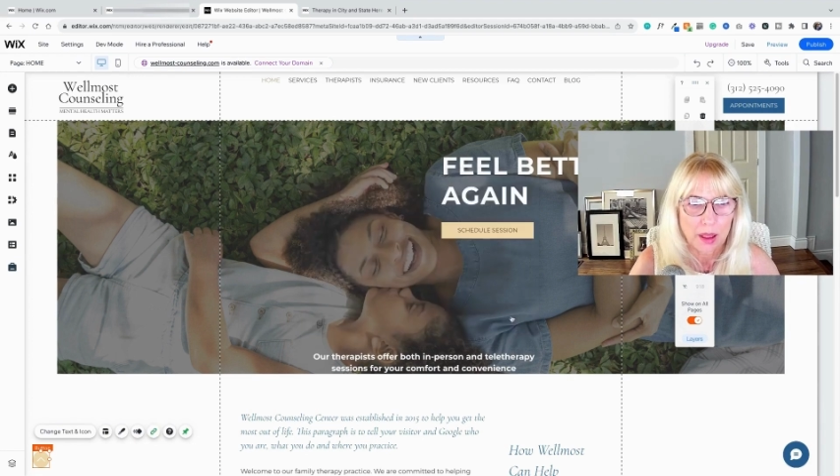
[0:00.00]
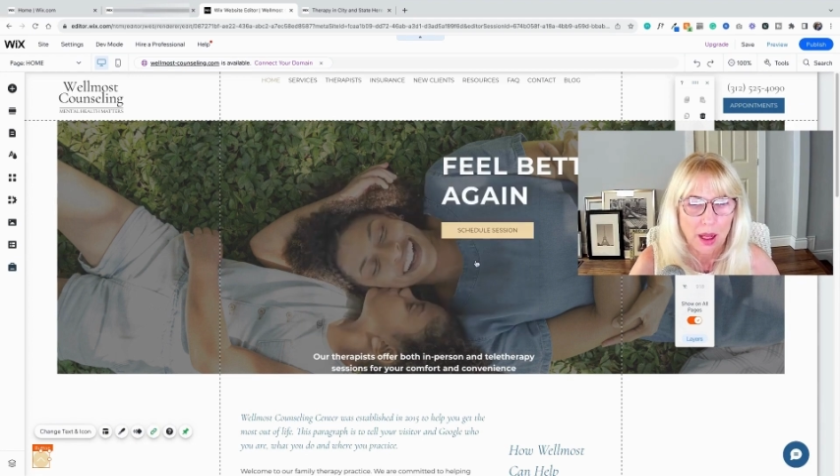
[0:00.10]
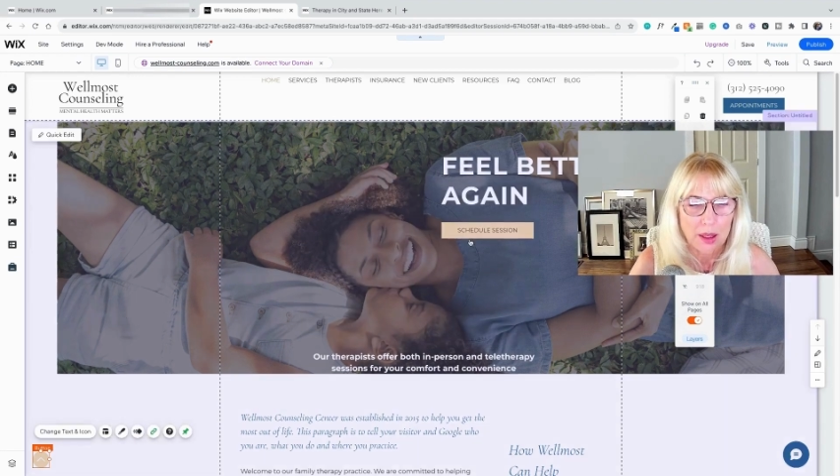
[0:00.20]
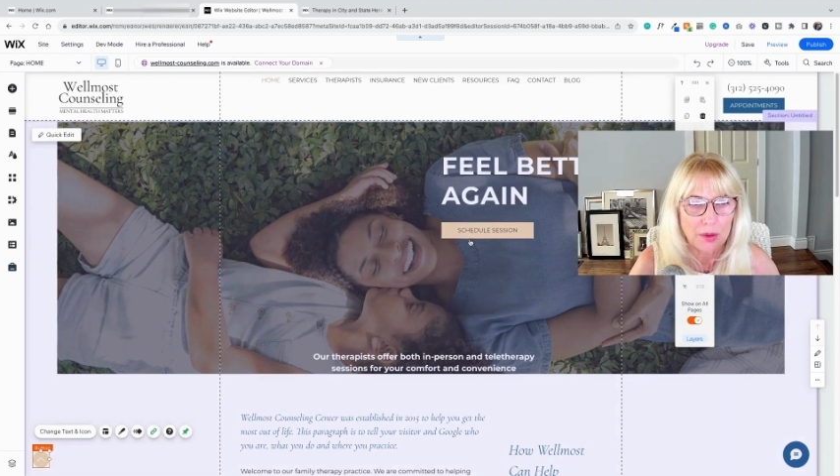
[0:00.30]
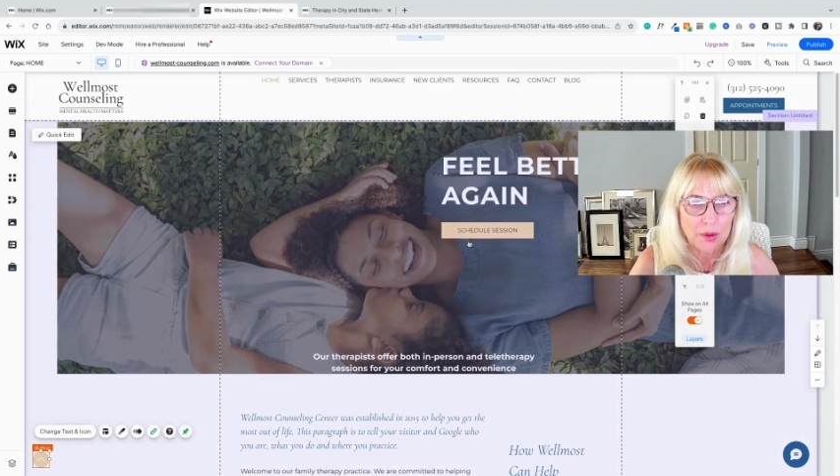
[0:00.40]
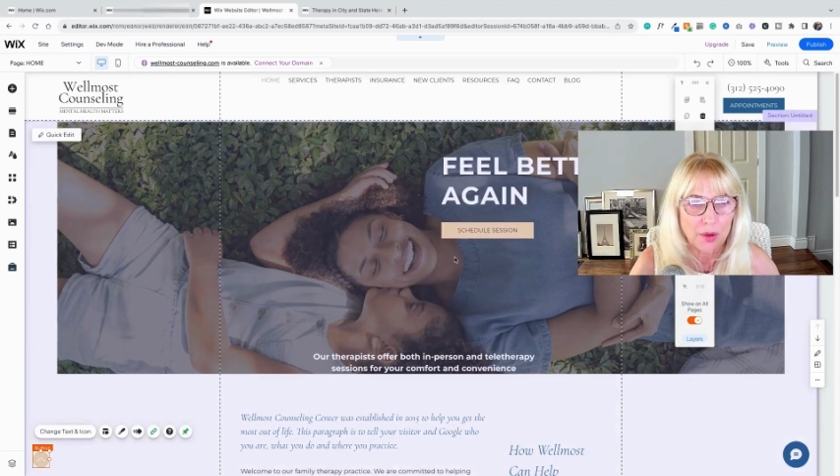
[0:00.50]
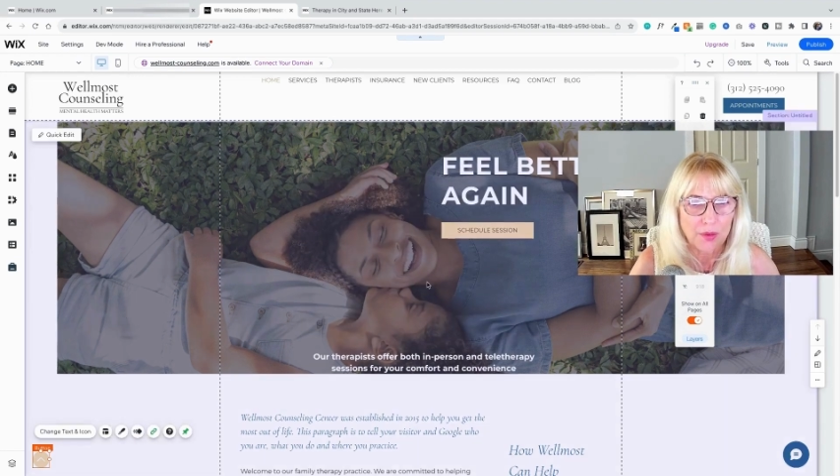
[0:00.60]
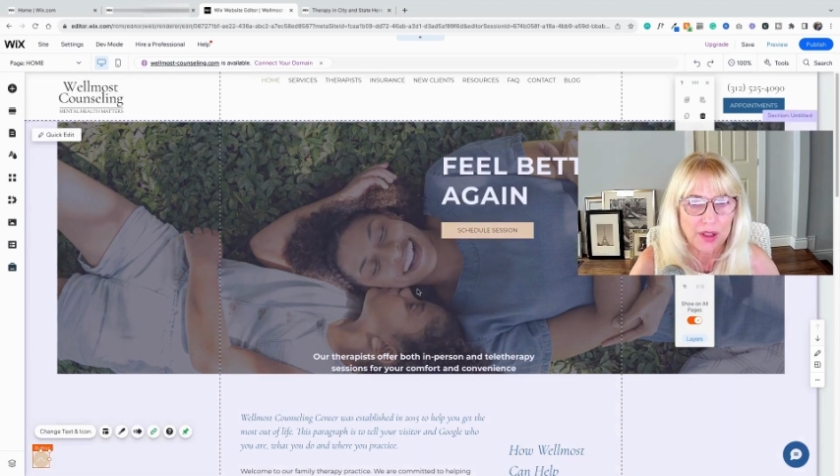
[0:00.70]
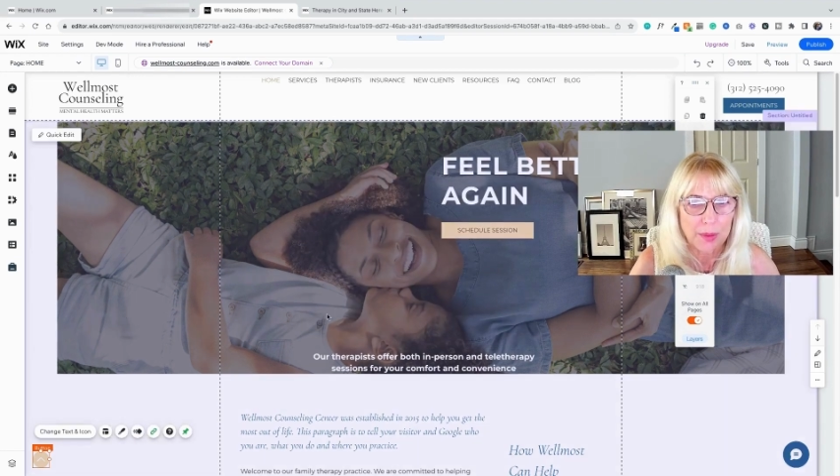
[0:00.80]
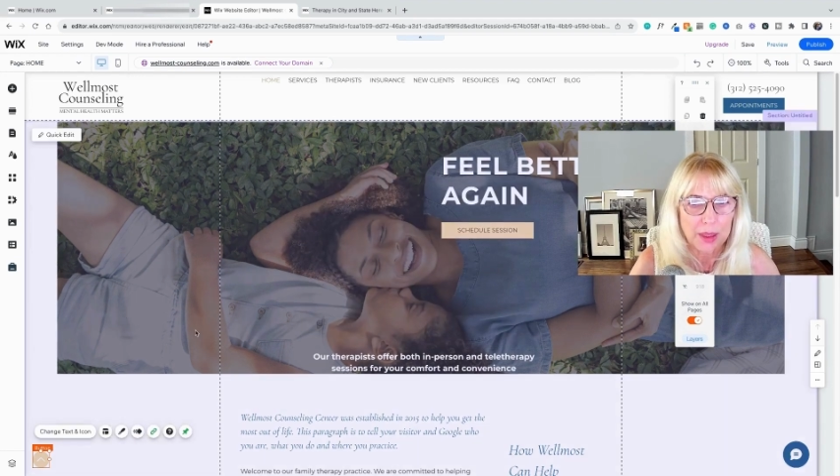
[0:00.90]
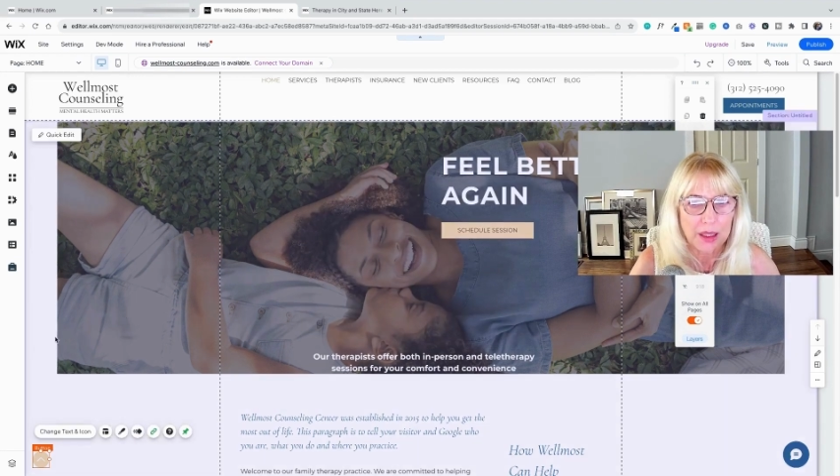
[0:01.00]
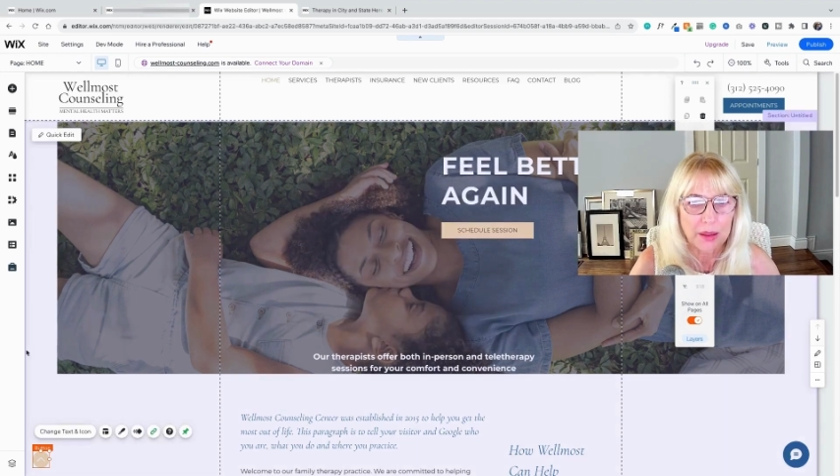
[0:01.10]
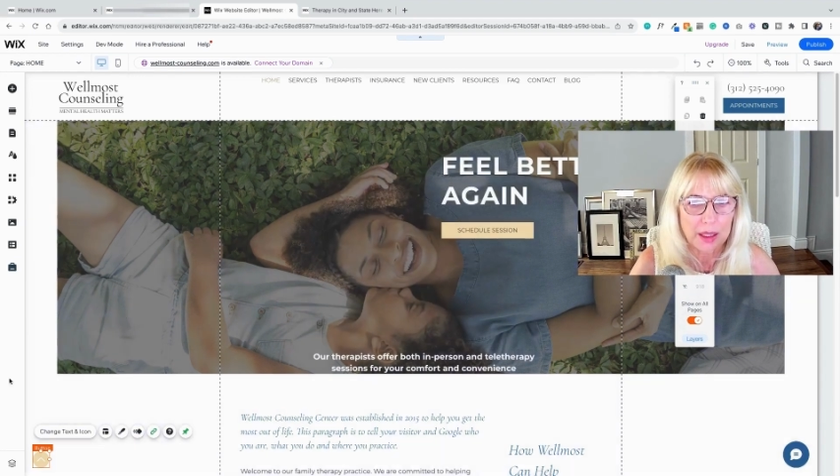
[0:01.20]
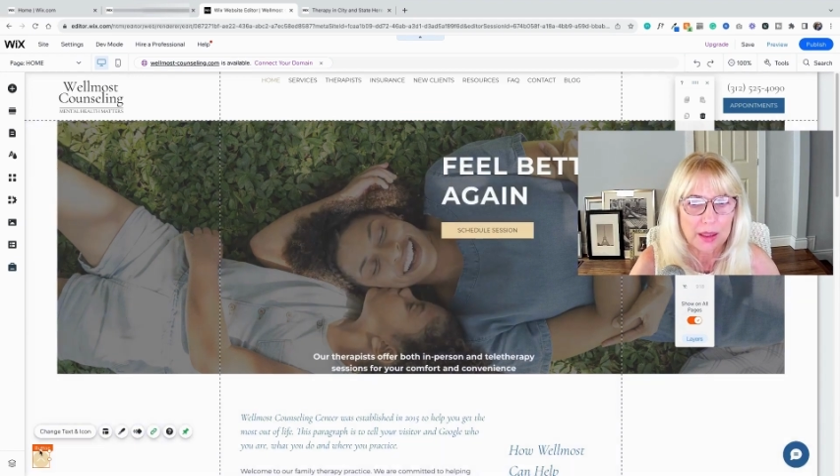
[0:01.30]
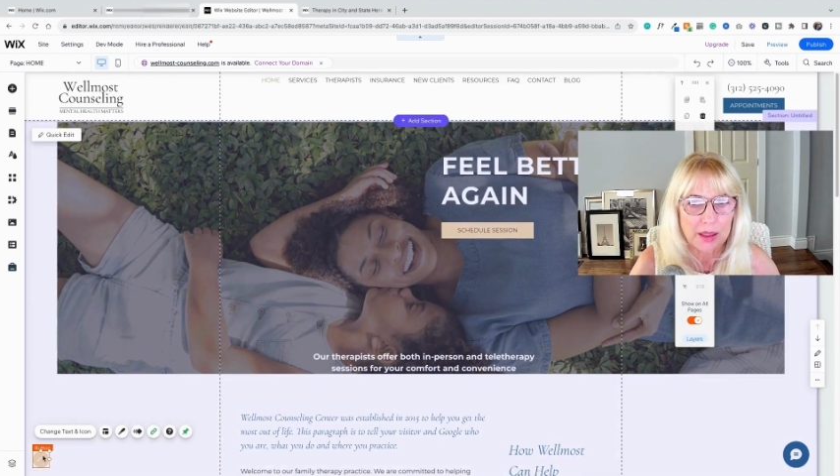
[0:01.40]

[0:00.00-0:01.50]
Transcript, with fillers: I don't know if anybody links